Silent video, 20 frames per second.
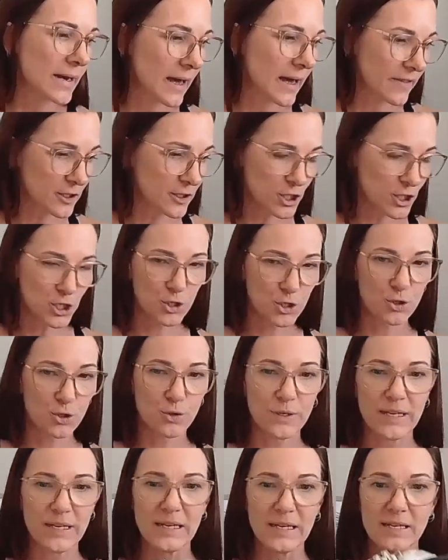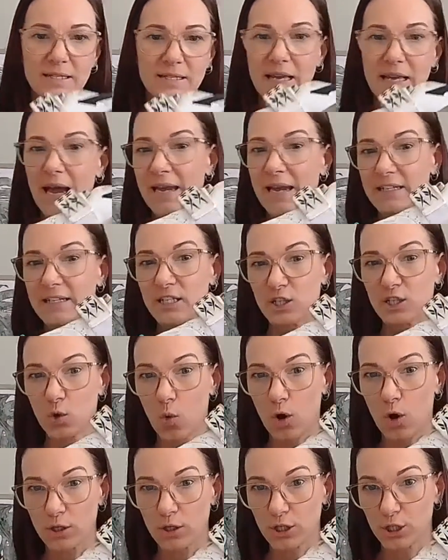Another shoe is a
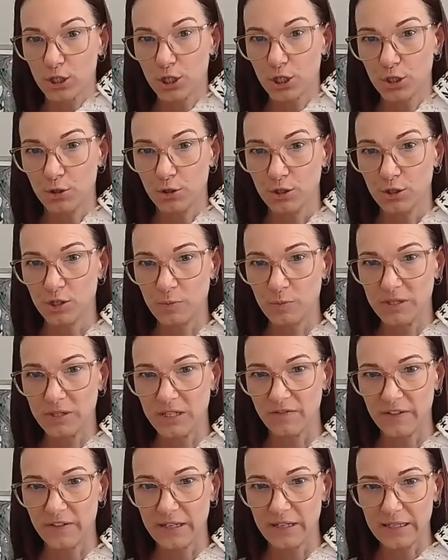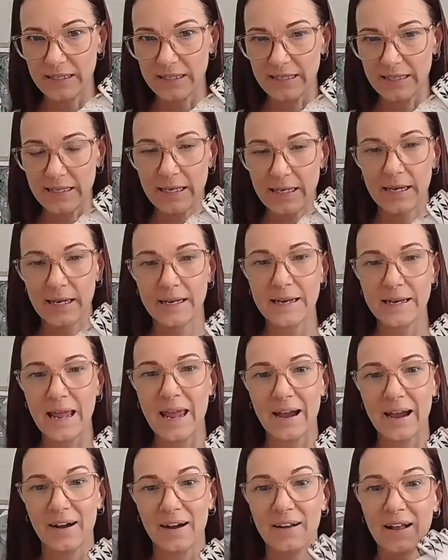squat shoe specifically.
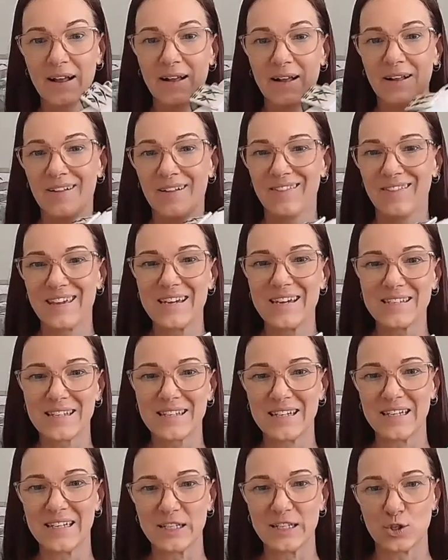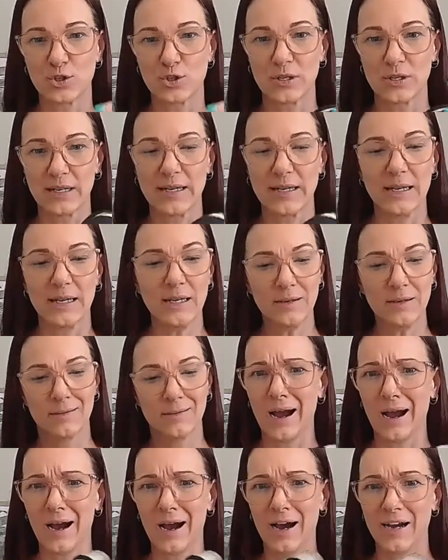Now, these literally
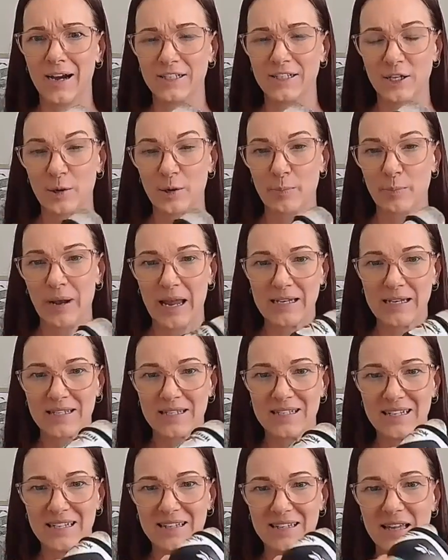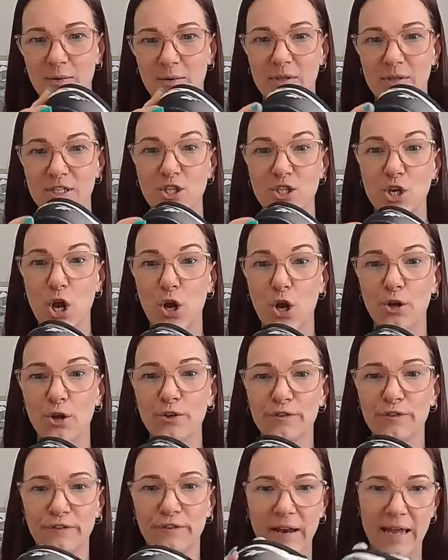hard plastic. There is
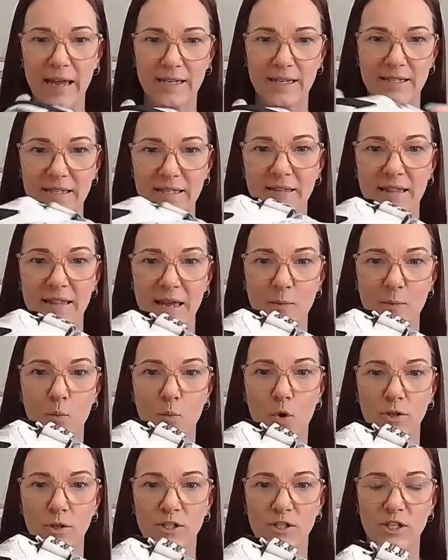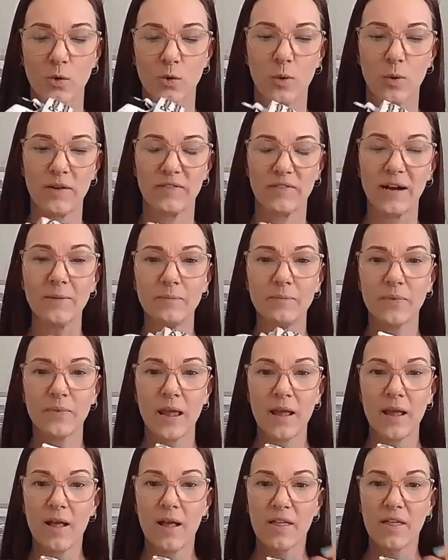no flex in them whatsoever.
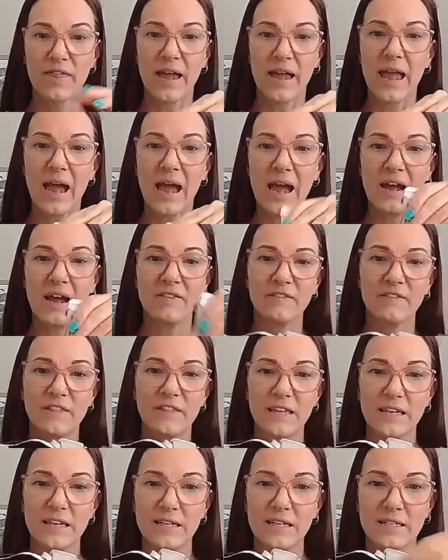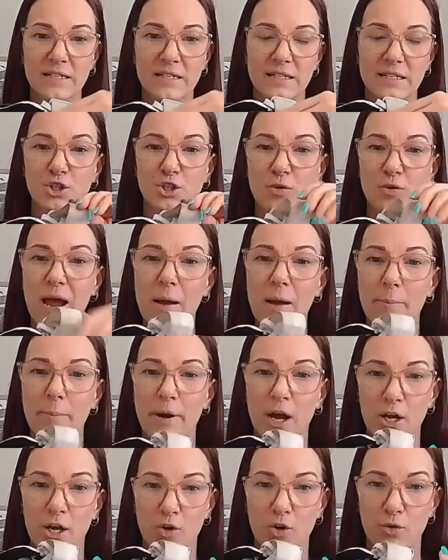They have this
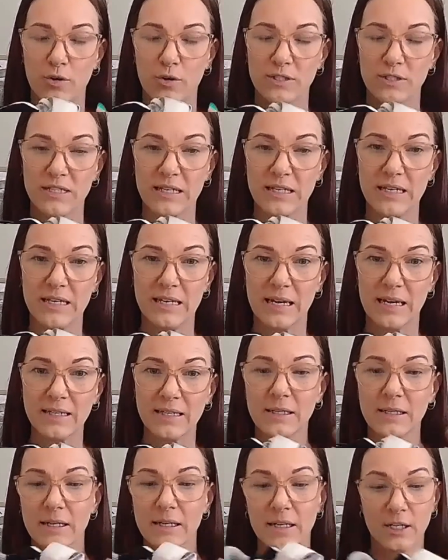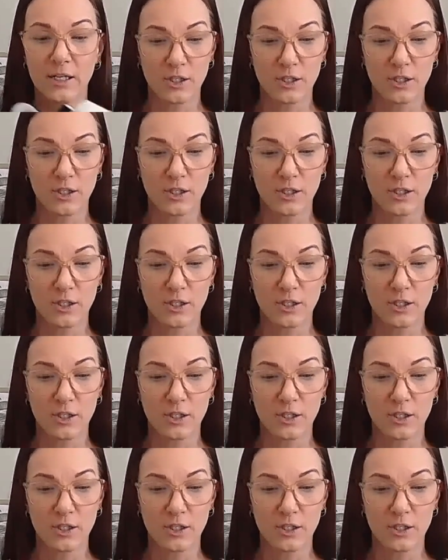strap across here.